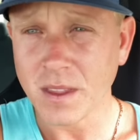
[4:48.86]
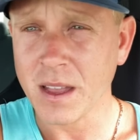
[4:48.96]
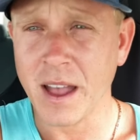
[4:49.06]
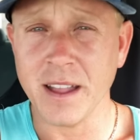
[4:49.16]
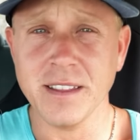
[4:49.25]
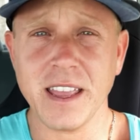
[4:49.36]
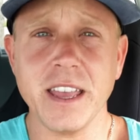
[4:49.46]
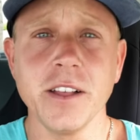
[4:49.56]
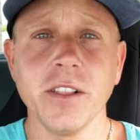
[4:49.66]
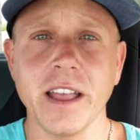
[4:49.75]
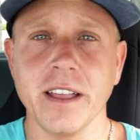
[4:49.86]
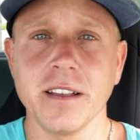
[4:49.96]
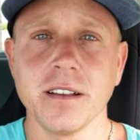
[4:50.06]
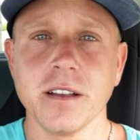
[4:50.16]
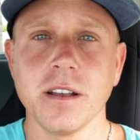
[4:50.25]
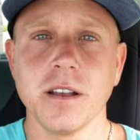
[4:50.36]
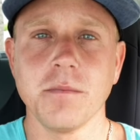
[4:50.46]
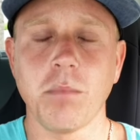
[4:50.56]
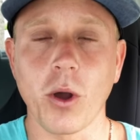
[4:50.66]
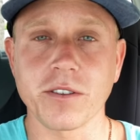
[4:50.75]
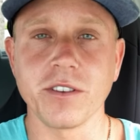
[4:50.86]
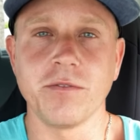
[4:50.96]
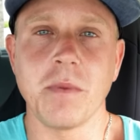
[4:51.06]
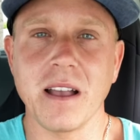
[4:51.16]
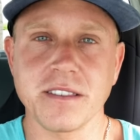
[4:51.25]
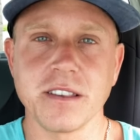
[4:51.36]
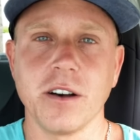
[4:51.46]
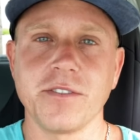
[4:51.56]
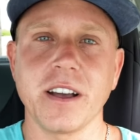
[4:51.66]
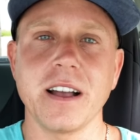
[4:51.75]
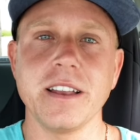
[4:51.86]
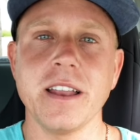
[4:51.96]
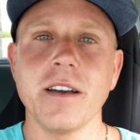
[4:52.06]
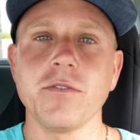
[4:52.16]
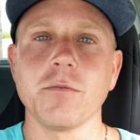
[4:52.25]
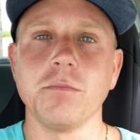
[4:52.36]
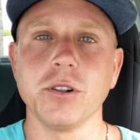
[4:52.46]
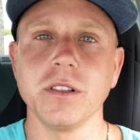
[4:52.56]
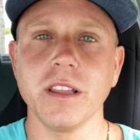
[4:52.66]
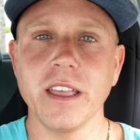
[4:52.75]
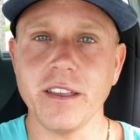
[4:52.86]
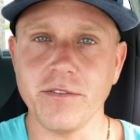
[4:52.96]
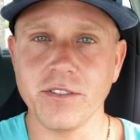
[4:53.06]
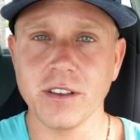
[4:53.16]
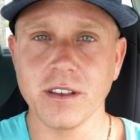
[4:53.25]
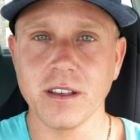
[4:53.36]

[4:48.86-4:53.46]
and healing parts of myself that I never believed